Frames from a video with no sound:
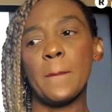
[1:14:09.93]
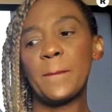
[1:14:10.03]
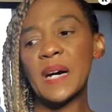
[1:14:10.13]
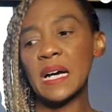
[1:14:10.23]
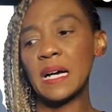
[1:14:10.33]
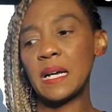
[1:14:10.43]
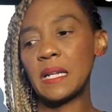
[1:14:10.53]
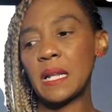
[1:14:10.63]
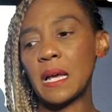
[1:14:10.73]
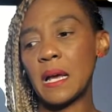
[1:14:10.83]

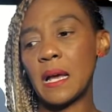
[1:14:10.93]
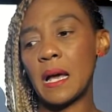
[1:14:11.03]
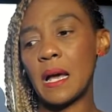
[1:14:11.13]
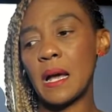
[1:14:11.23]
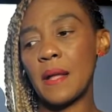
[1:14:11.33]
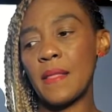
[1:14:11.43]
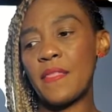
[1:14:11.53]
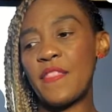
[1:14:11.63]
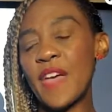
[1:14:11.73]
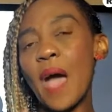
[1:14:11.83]
but
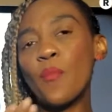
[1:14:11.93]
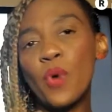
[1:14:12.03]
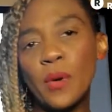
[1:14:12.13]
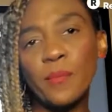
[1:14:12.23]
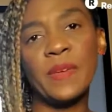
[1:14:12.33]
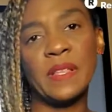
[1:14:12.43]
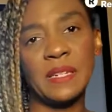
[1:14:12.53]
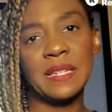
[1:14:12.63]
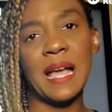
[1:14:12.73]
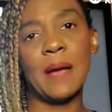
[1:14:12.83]
that would have been the
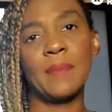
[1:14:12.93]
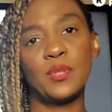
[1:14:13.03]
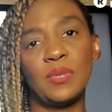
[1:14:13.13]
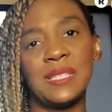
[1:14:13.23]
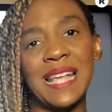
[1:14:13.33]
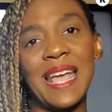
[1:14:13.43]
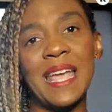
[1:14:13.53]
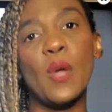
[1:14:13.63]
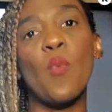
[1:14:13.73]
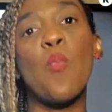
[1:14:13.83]
time to
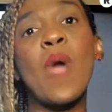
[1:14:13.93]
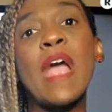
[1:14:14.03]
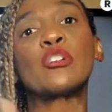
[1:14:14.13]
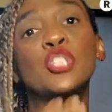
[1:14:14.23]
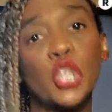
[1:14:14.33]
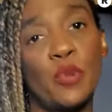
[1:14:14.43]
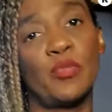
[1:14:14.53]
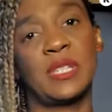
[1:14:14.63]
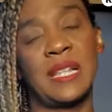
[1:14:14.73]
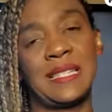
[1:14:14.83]
wear shirts
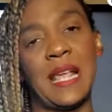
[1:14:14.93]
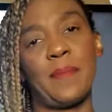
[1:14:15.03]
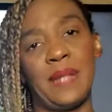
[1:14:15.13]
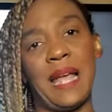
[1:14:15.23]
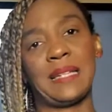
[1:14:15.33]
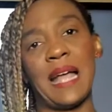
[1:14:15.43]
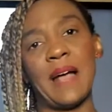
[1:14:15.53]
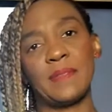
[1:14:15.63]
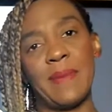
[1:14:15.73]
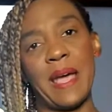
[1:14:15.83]
that say Black
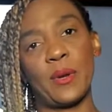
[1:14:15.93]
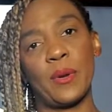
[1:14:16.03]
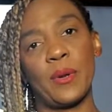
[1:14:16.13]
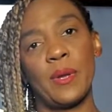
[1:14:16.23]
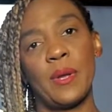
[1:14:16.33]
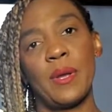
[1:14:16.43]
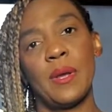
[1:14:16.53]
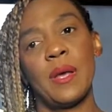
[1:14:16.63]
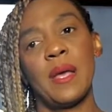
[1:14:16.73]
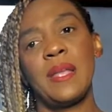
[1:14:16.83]
Lives Matter.
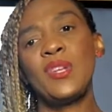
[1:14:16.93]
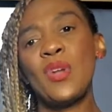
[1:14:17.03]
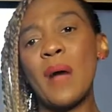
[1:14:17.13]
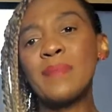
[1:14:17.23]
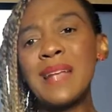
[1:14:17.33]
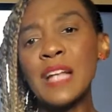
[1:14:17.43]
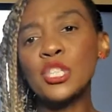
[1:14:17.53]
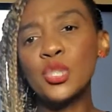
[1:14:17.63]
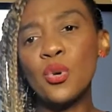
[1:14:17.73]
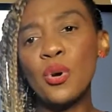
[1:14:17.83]
I'm not
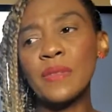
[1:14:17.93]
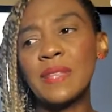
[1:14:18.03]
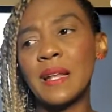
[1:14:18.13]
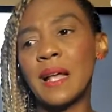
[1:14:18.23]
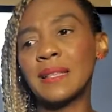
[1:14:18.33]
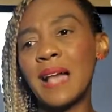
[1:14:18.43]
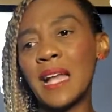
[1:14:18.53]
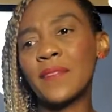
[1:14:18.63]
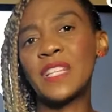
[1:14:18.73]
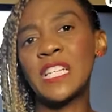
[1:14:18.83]
sure that a
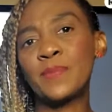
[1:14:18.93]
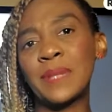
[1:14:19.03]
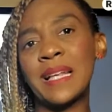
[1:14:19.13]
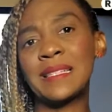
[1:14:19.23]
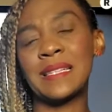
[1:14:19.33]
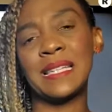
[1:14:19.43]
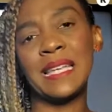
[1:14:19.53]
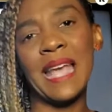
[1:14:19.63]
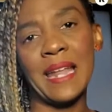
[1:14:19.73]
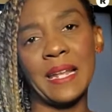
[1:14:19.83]
lot of these places
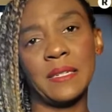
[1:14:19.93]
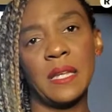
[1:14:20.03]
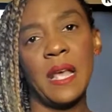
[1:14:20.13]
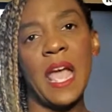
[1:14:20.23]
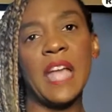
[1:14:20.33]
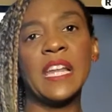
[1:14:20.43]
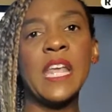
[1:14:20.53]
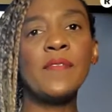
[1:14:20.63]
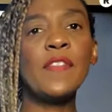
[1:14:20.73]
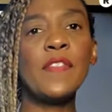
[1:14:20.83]
get it. And
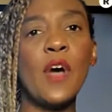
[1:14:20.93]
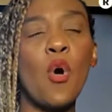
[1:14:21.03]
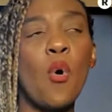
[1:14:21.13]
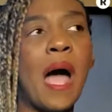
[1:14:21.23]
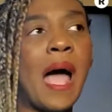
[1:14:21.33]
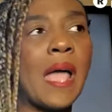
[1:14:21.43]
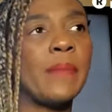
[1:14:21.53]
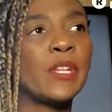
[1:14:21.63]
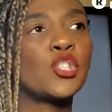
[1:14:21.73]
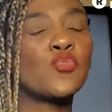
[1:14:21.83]
even though I
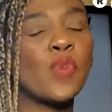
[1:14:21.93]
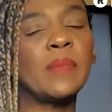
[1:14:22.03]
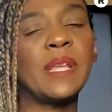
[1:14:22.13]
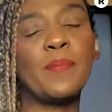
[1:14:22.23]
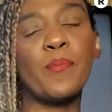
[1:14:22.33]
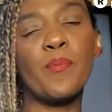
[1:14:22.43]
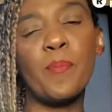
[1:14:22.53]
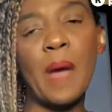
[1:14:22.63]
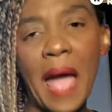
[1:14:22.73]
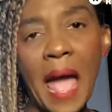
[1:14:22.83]
am extremely
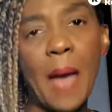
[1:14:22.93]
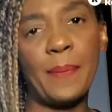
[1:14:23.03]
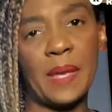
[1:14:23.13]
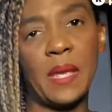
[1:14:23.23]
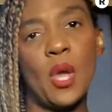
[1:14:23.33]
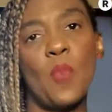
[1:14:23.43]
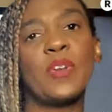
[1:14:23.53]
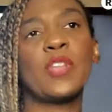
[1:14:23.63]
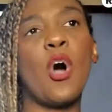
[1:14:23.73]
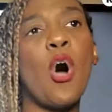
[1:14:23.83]
happy
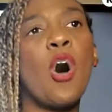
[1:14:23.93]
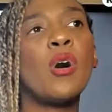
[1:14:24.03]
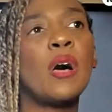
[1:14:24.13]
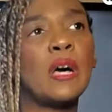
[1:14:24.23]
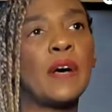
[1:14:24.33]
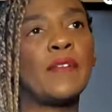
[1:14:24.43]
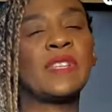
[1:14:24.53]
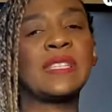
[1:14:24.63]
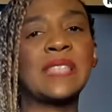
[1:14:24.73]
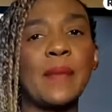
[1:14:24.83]
with all of
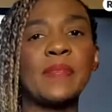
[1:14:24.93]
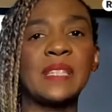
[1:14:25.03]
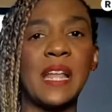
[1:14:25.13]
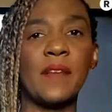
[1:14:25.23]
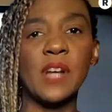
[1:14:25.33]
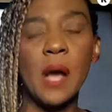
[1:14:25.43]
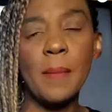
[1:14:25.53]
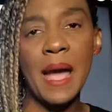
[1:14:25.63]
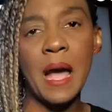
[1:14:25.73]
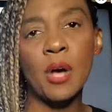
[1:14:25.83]
the statements that have come
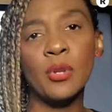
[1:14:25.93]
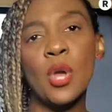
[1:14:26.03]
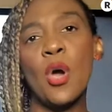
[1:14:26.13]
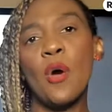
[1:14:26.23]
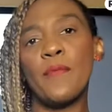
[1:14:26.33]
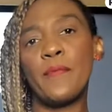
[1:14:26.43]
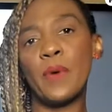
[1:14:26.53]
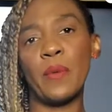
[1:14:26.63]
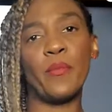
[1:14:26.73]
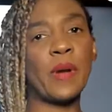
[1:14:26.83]
out
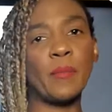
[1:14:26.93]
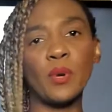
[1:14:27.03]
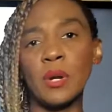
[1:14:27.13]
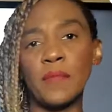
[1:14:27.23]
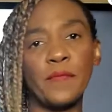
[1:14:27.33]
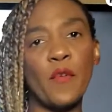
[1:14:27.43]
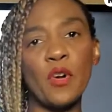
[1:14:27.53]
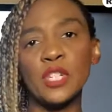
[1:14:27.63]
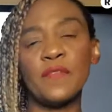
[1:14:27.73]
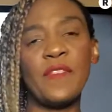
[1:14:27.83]
from
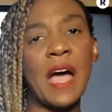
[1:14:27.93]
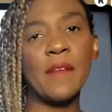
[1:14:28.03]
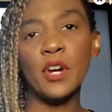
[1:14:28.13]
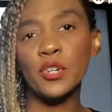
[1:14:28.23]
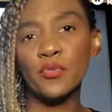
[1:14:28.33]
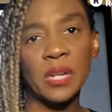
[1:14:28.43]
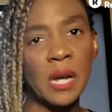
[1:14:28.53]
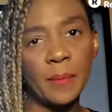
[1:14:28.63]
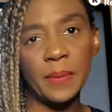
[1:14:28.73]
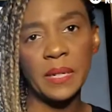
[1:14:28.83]
Fortune 500
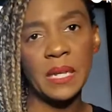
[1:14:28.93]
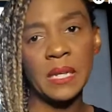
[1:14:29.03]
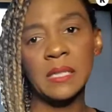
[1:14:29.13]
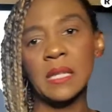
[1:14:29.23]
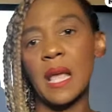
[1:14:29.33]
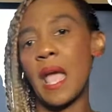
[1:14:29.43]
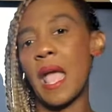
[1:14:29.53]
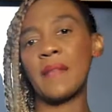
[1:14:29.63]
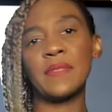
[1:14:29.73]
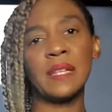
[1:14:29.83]
companies
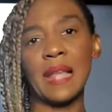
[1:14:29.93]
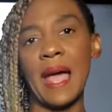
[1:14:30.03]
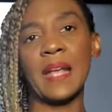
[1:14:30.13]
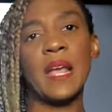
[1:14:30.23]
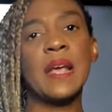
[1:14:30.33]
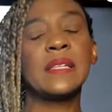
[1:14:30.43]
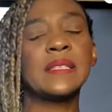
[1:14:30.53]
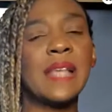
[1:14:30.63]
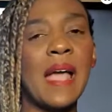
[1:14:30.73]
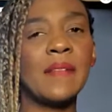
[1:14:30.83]
and the like,
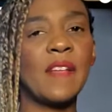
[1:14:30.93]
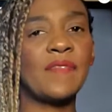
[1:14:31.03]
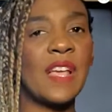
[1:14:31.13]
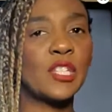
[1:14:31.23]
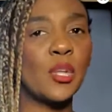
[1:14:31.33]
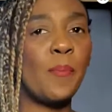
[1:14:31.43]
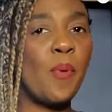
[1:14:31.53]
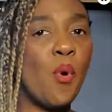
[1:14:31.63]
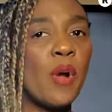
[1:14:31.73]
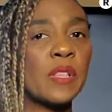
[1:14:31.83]
saying that they
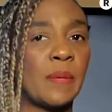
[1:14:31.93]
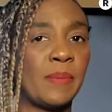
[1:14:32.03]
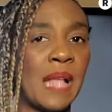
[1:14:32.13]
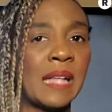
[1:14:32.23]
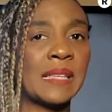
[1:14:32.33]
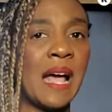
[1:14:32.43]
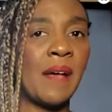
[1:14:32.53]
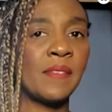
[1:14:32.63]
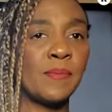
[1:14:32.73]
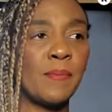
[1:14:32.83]
support the Black
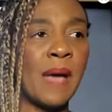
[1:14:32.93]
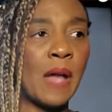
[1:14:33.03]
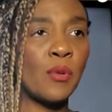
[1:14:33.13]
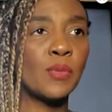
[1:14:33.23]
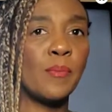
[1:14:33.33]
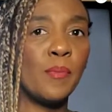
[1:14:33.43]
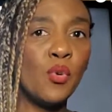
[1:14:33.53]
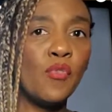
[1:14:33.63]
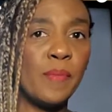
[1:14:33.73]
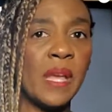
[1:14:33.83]
Lives Matters
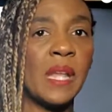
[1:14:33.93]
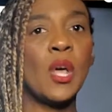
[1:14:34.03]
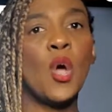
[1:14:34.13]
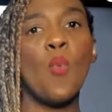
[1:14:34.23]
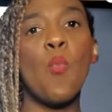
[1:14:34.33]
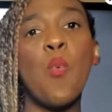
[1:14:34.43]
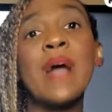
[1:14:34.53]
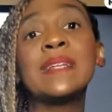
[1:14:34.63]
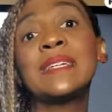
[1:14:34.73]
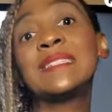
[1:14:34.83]
movement,
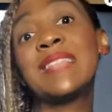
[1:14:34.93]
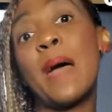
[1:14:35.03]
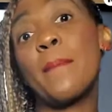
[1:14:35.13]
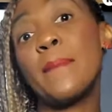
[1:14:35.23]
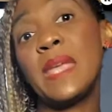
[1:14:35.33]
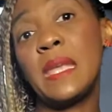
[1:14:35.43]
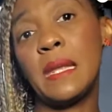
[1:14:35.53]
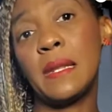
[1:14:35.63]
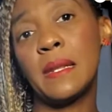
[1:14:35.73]
what does that mean?